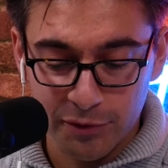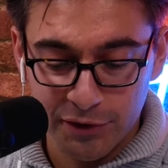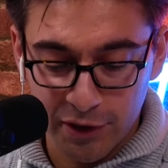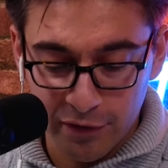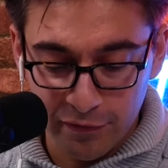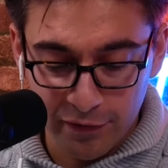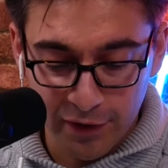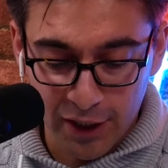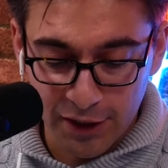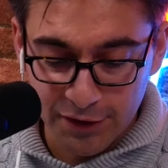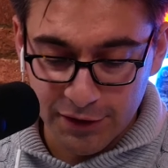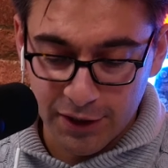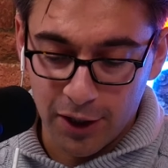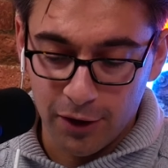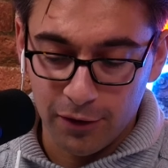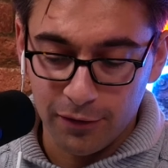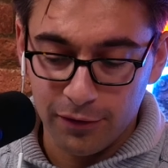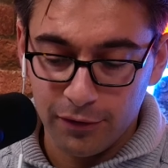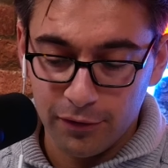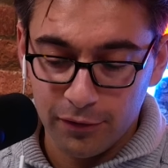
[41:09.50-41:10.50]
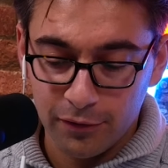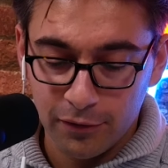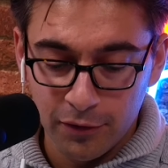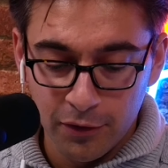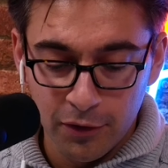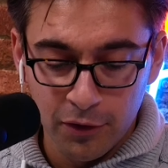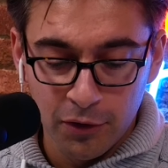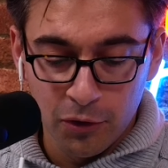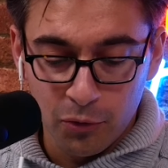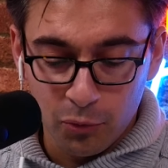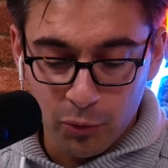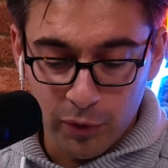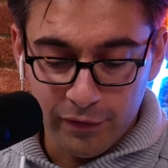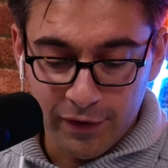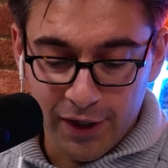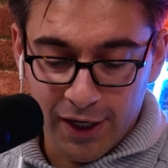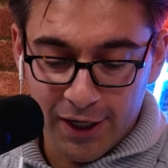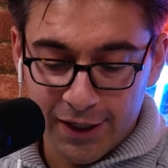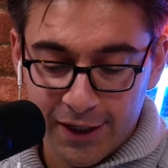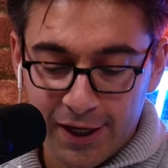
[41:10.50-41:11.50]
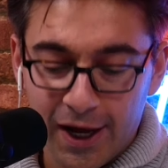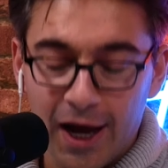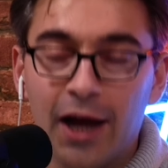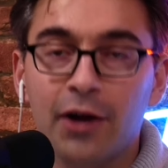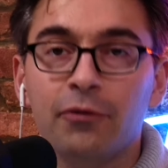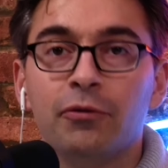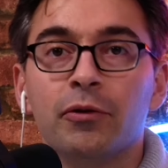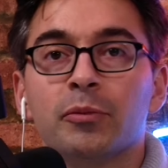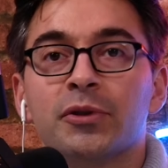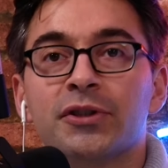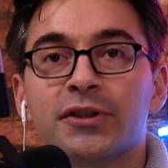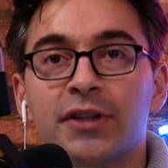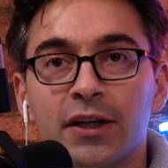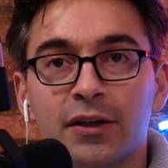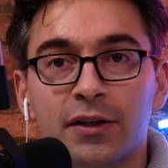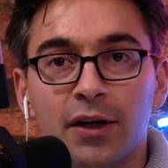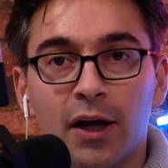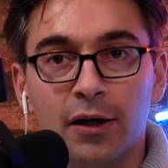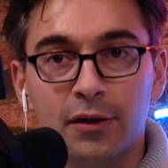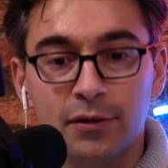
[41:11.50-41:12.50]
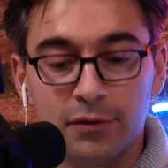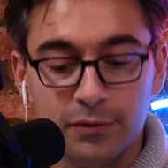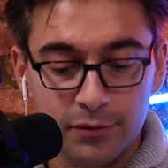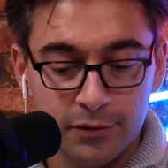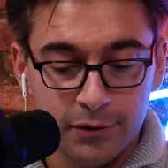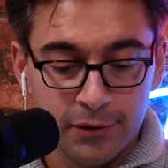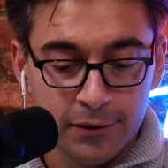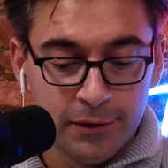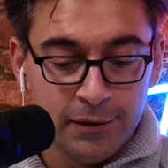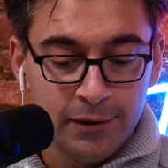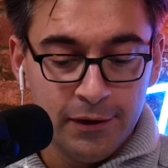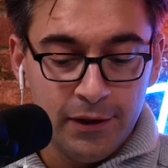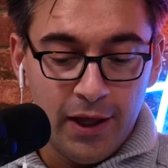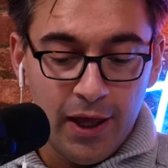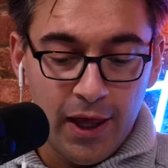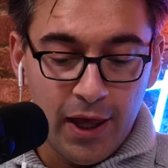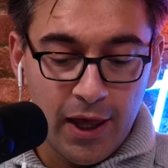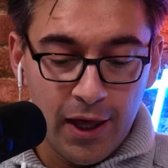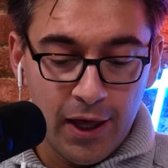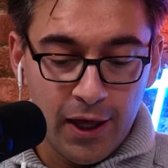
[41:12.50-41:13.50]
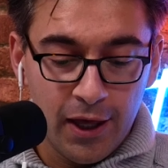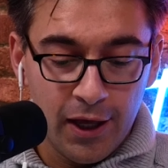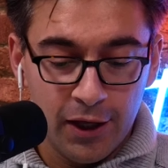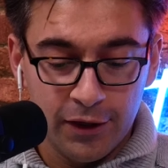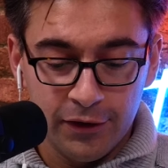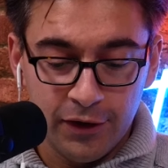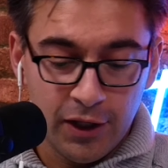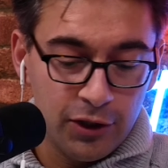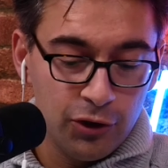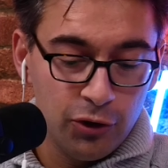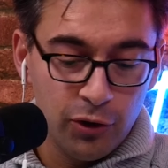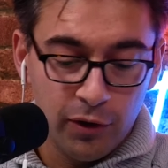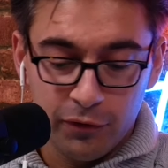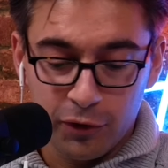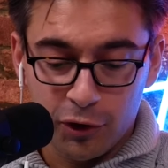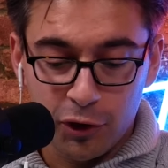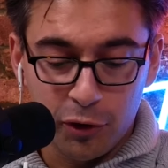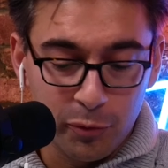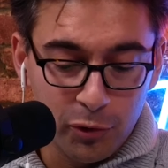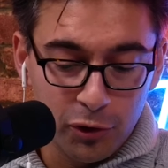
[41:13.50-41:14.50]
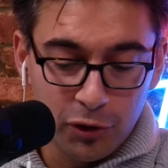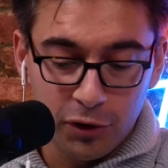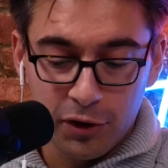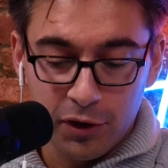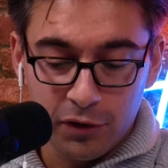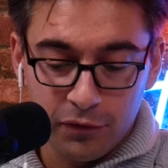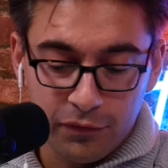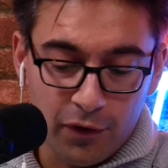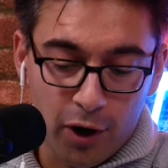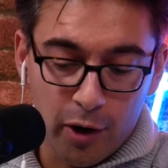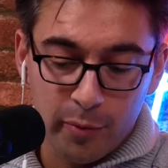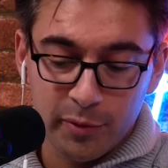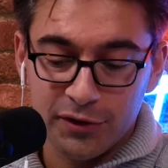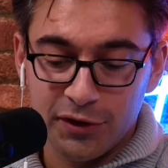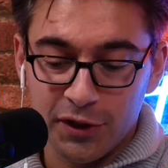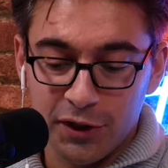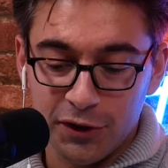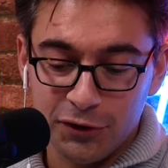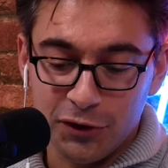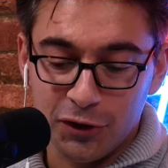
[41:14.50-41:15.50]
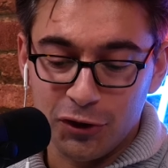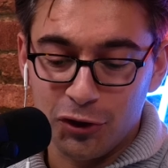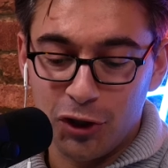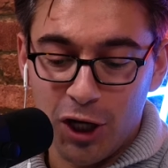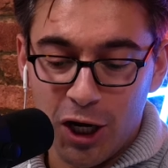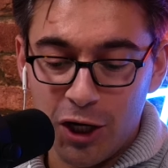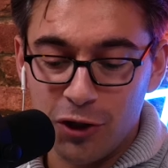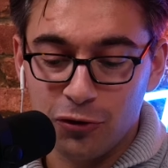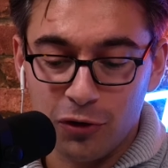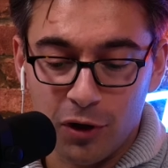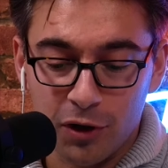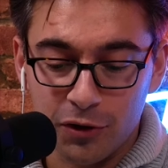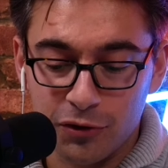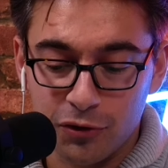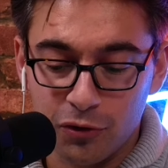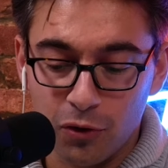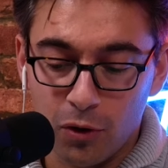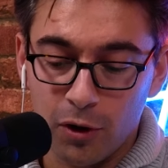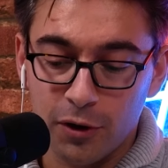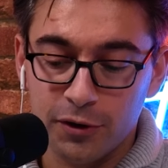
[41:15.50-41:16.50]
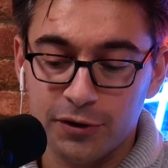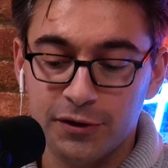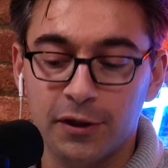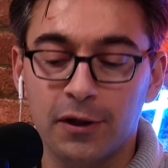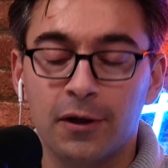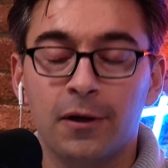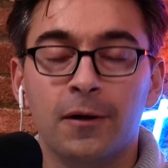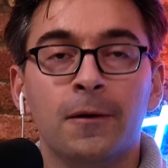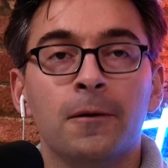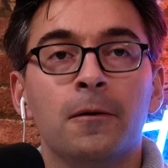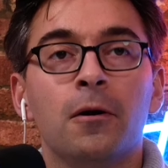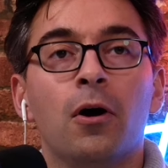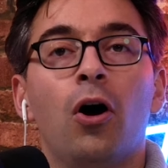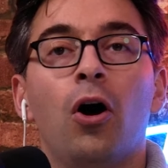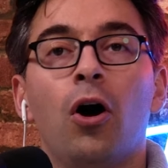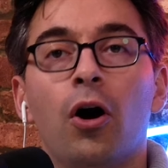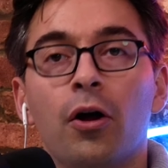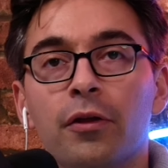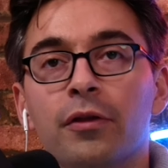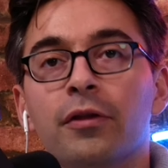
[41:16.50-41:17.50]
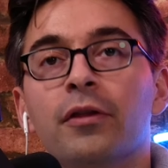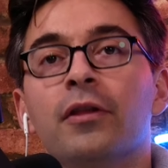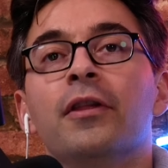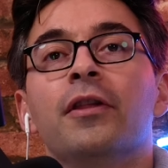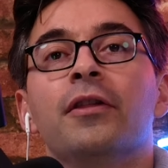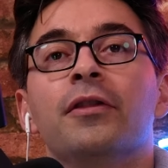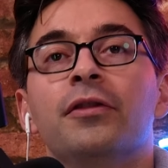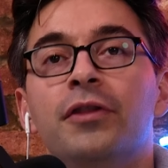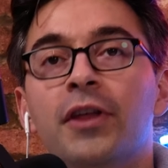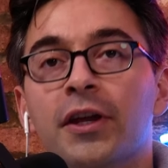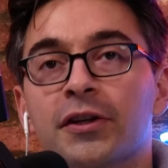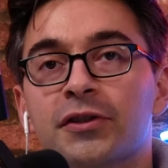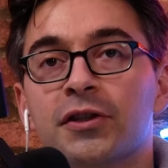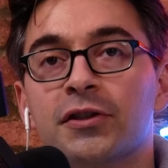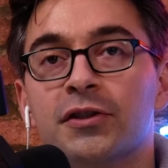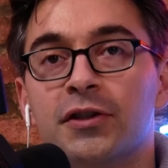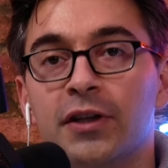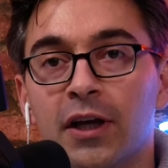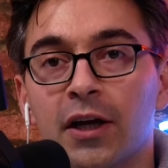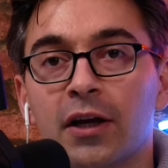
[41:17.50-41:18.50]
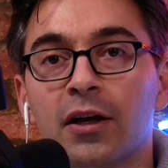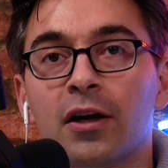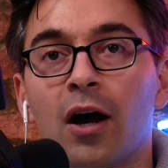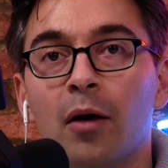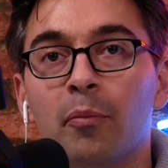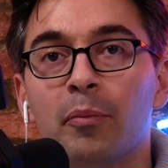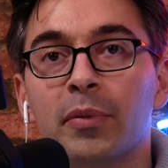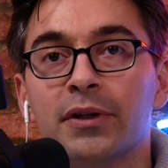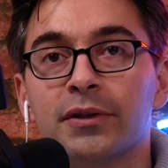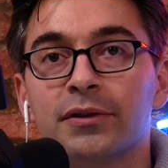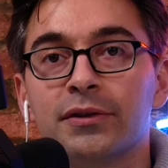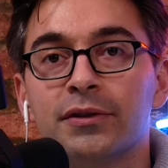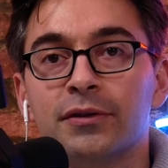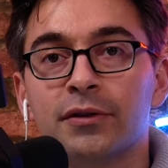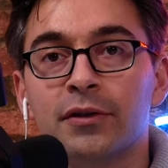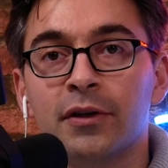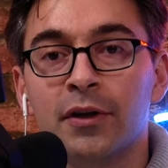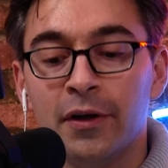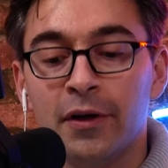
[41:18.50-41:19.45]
C V S Health, we've got a guy from Cigna, and then you have the community of pharmacists and chain drug stores, and this is the incumbents.